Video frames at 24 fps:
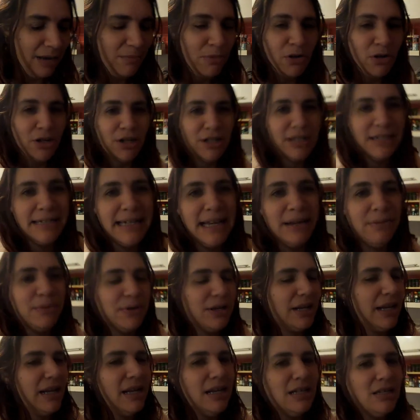I'm not going to say
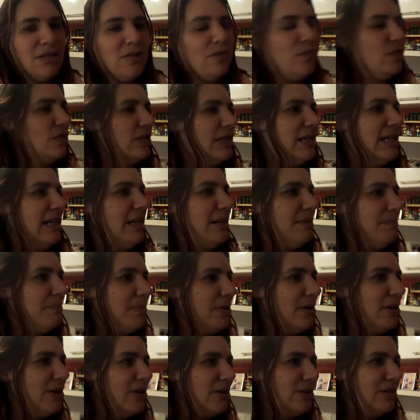what it is, obviously,
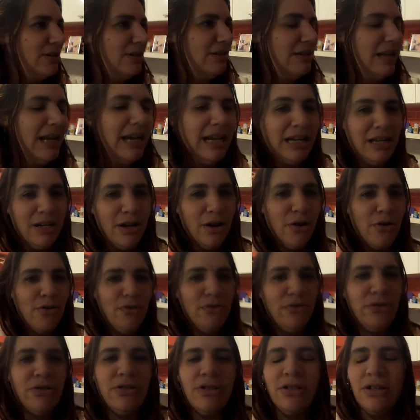but he
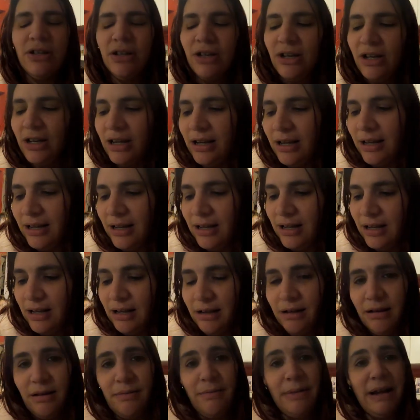knows.
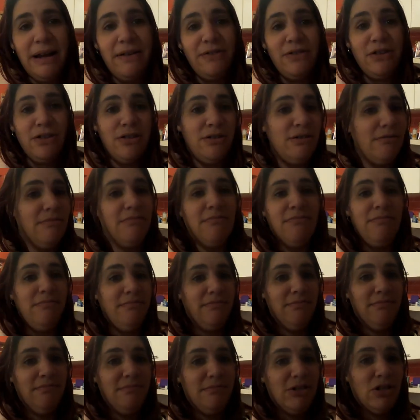Hmm. I may have to
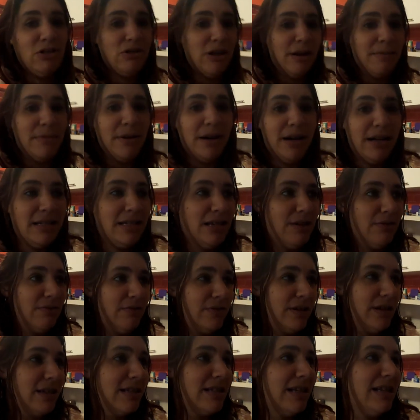scrap that idea and
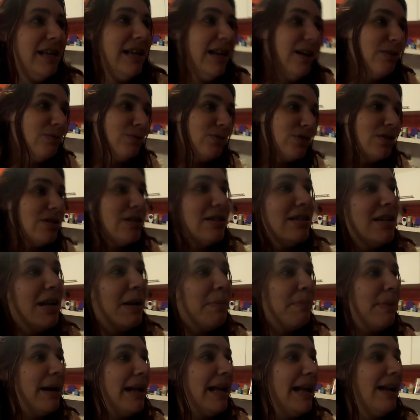think of something else.
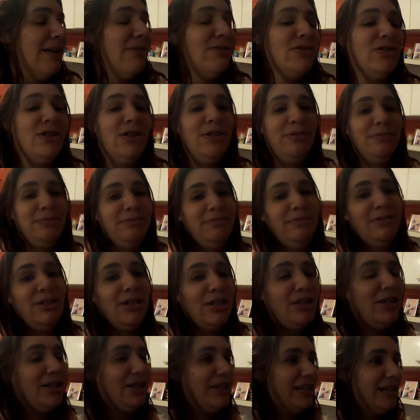I may have to.
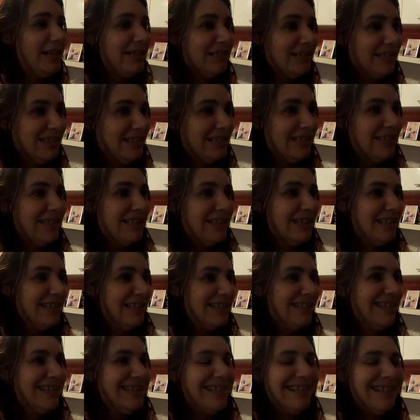Don't know yet. No,
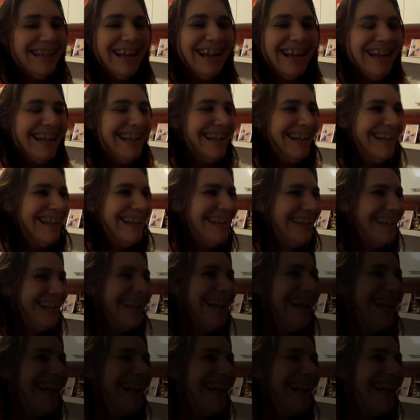I'm still buying it.